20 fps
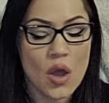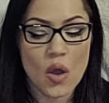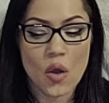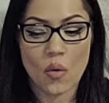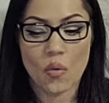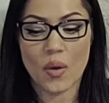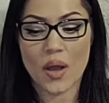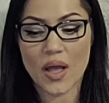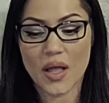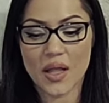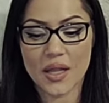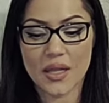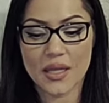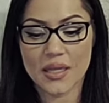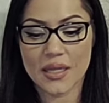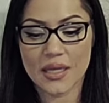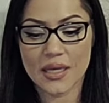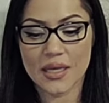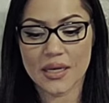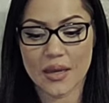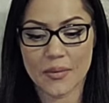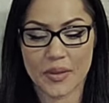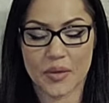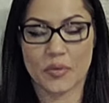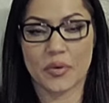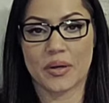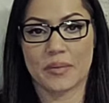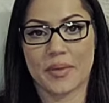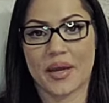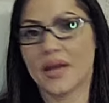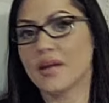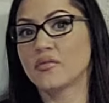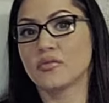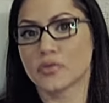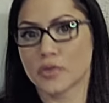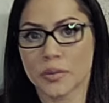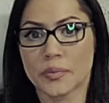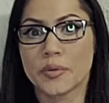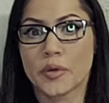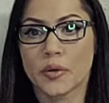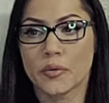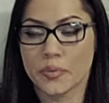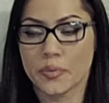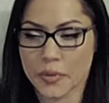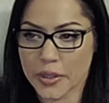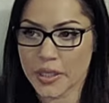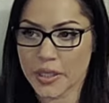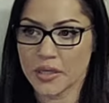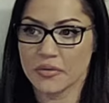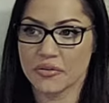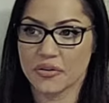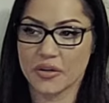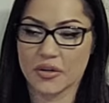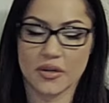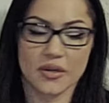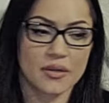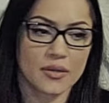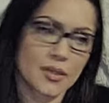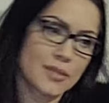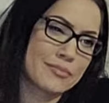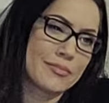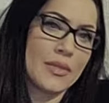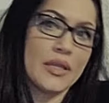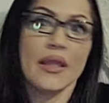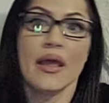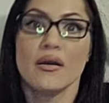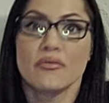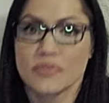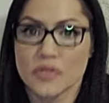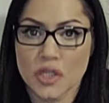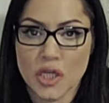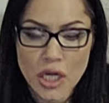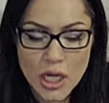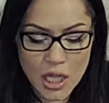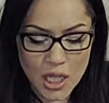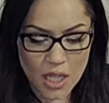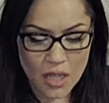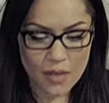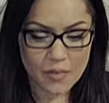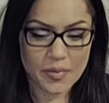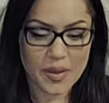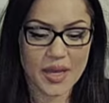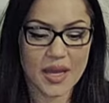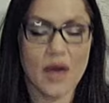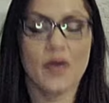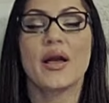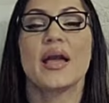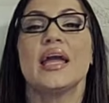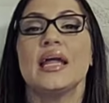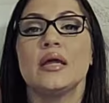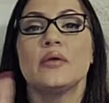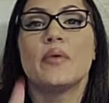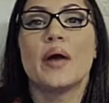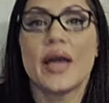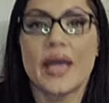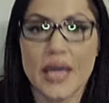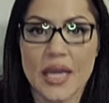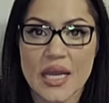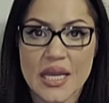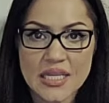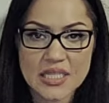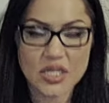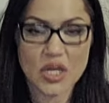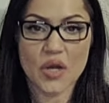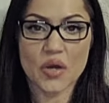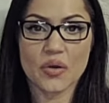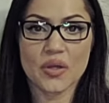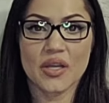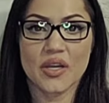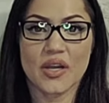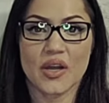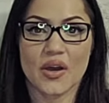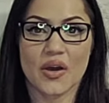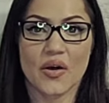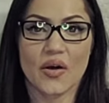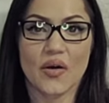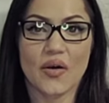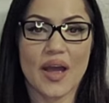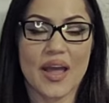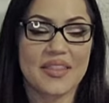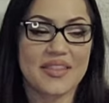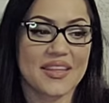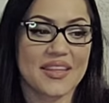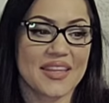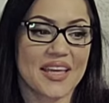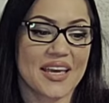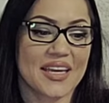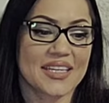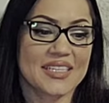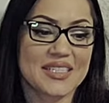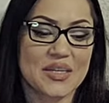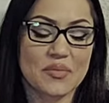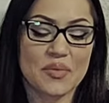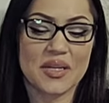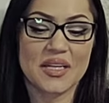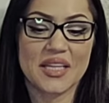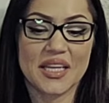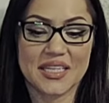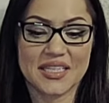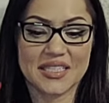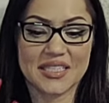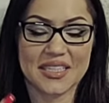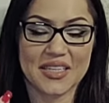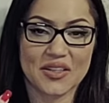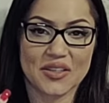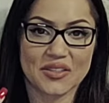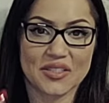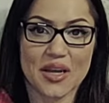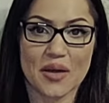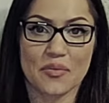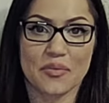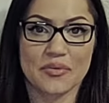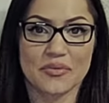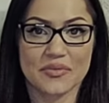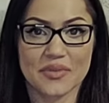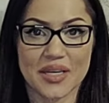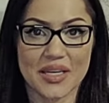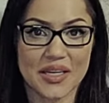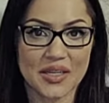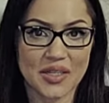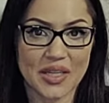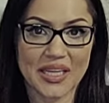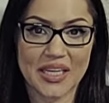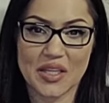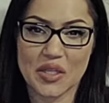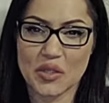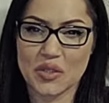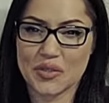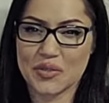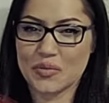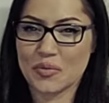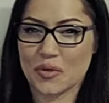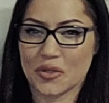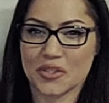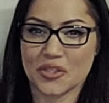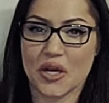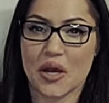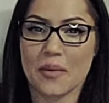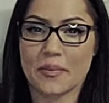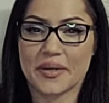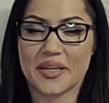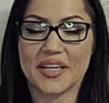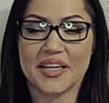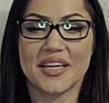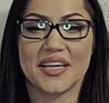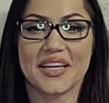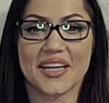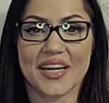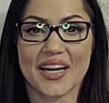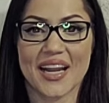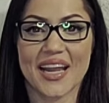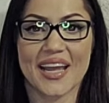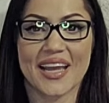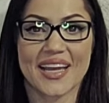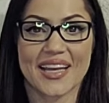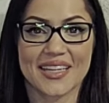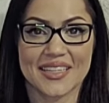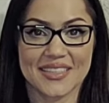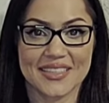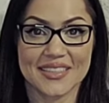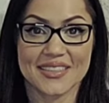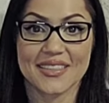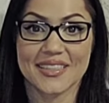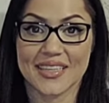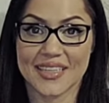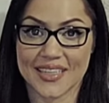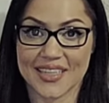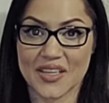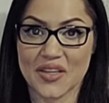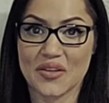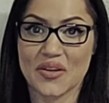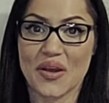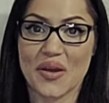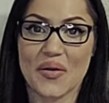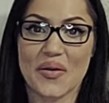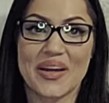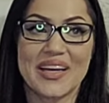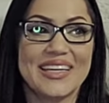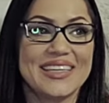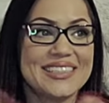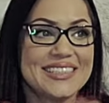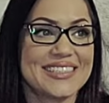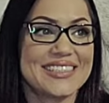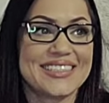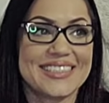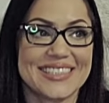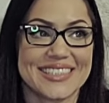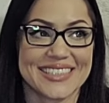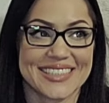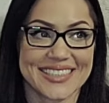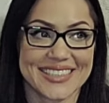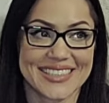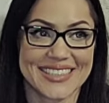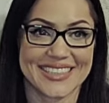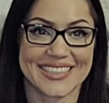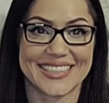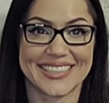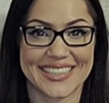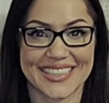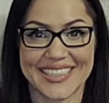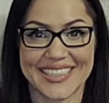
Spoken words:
Well, I mean, when am I ever appropriate for never? But okay, anyway, so, you know, and then like somebody likes to get on top of like a little more dominant here and like, you know,